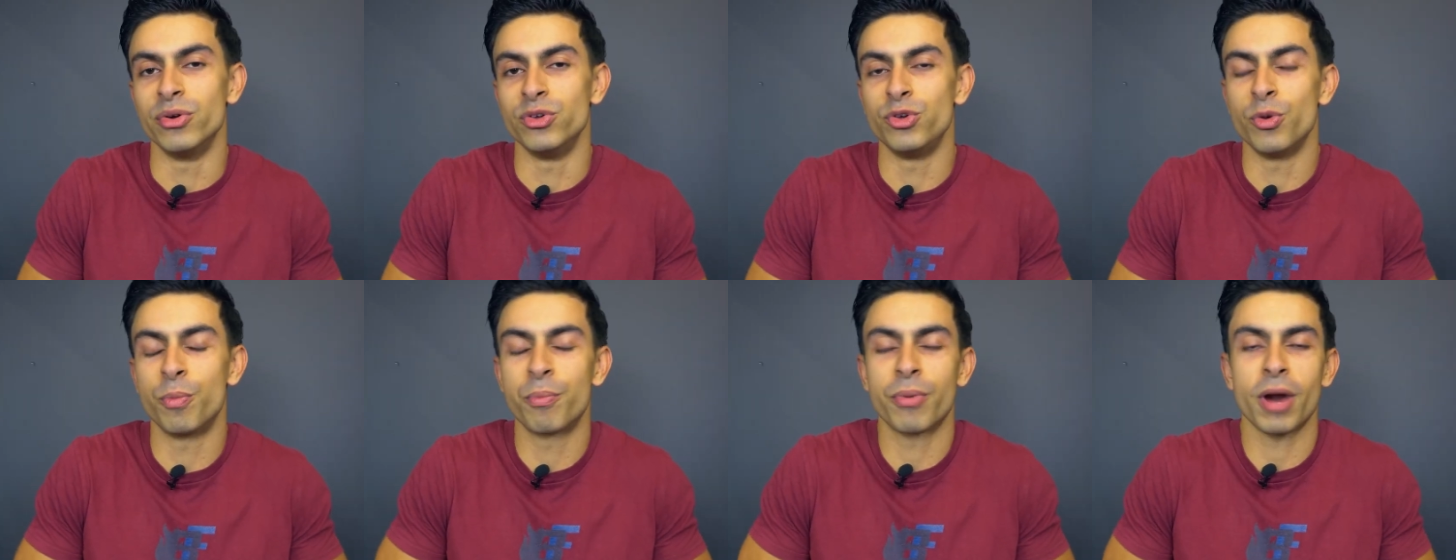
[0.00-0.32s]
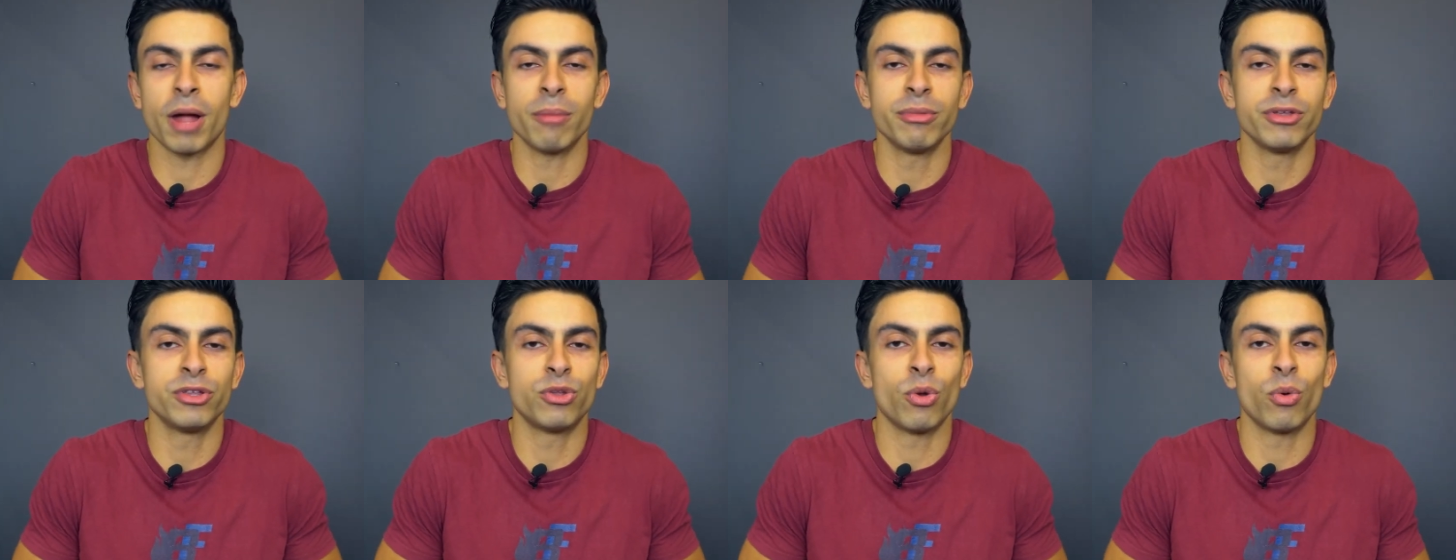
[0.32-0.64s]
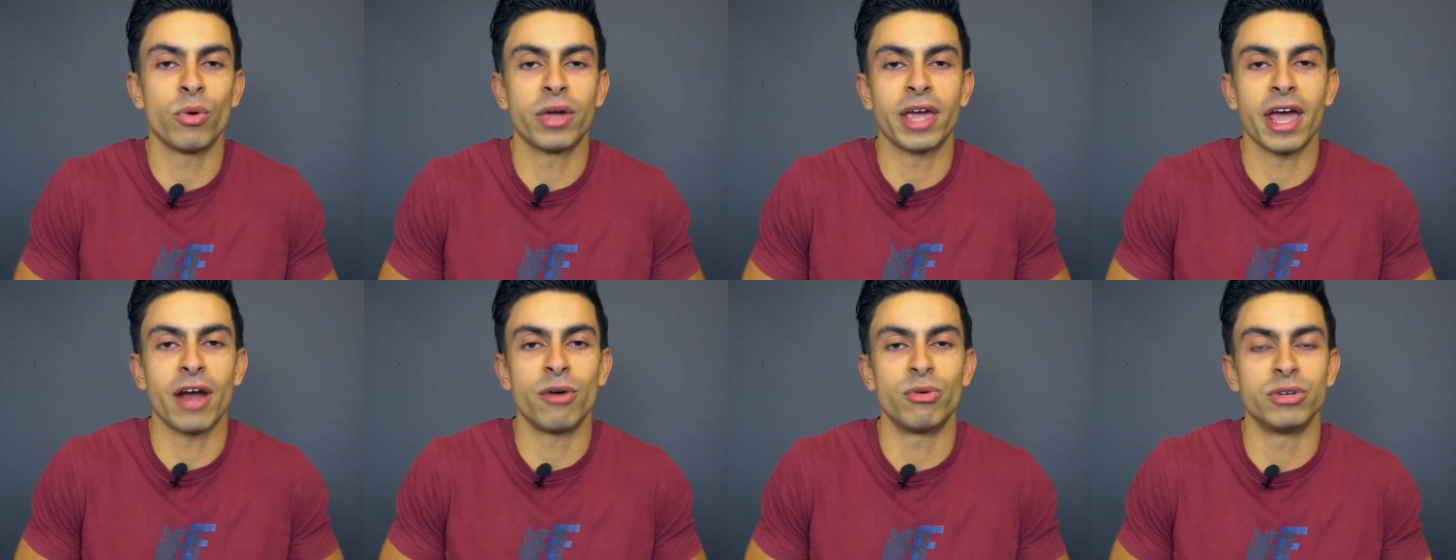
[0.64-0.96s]
you probably
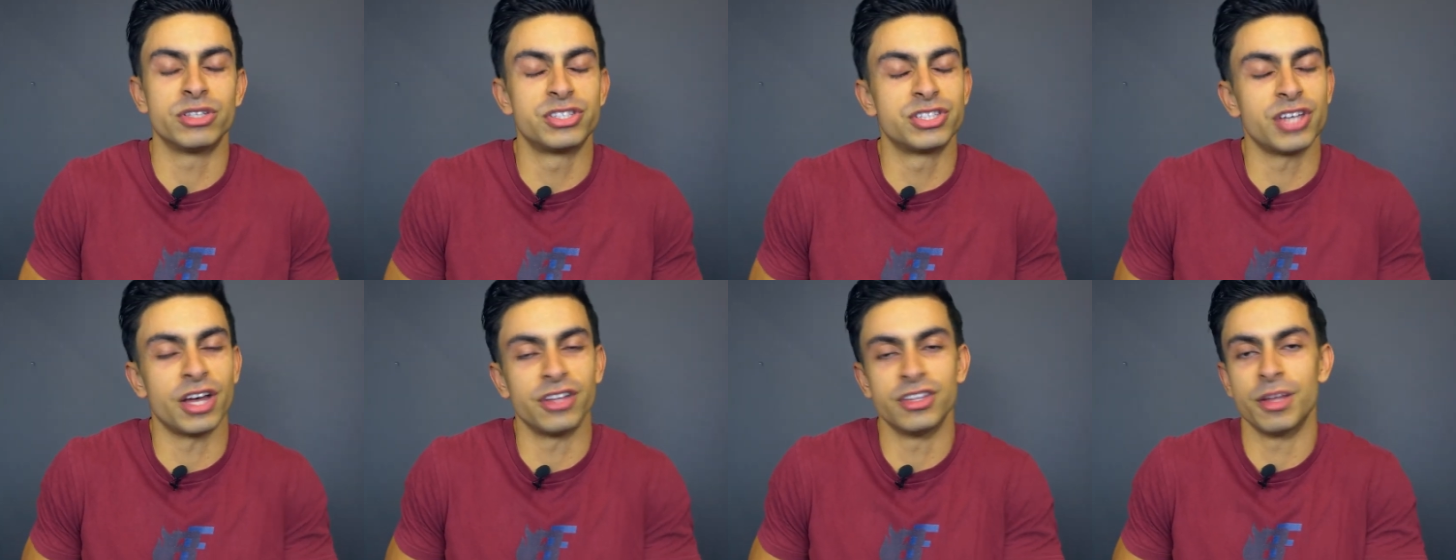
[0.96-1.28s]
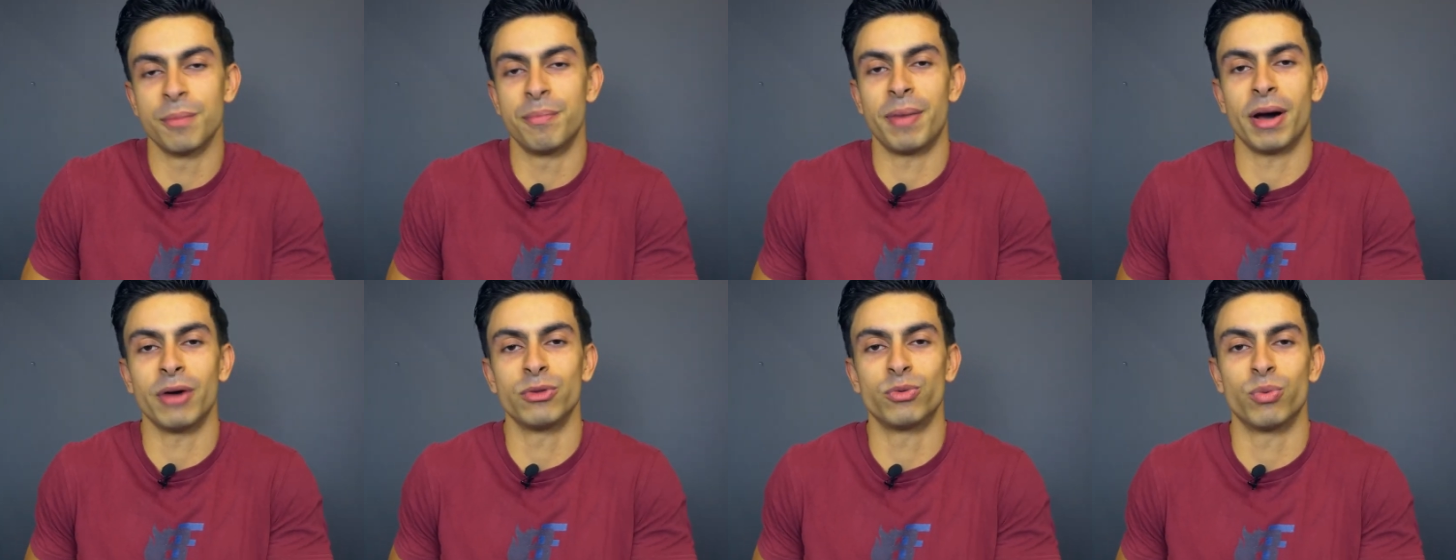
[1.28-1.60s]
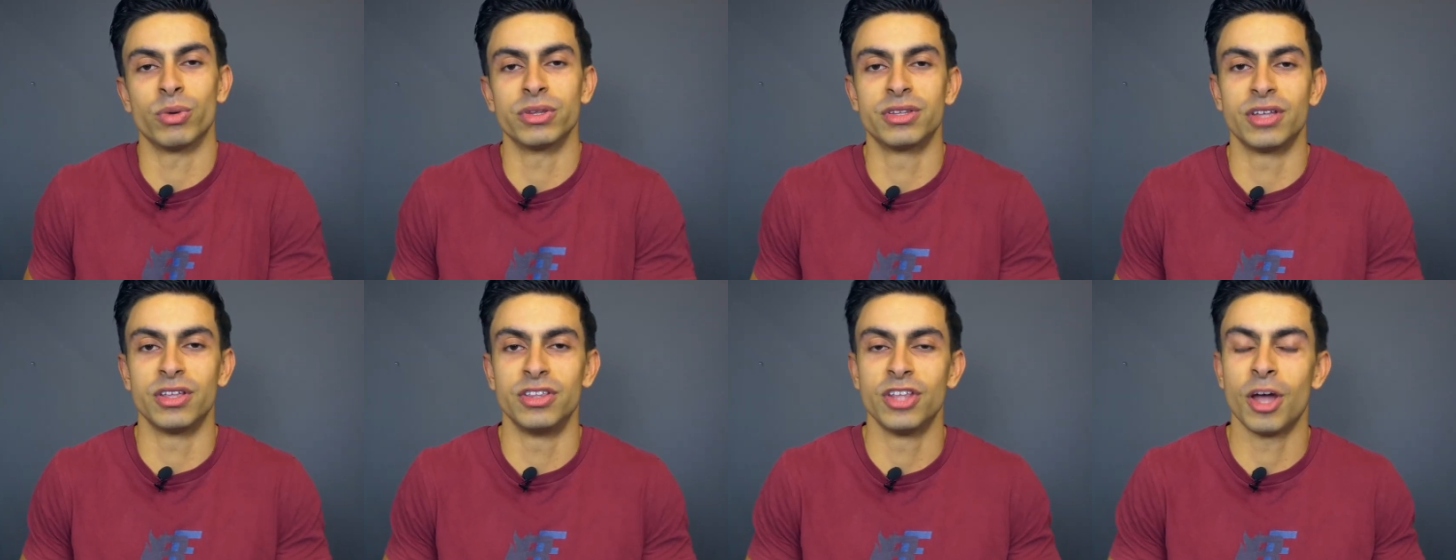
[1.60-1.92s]
don't care a ton about what the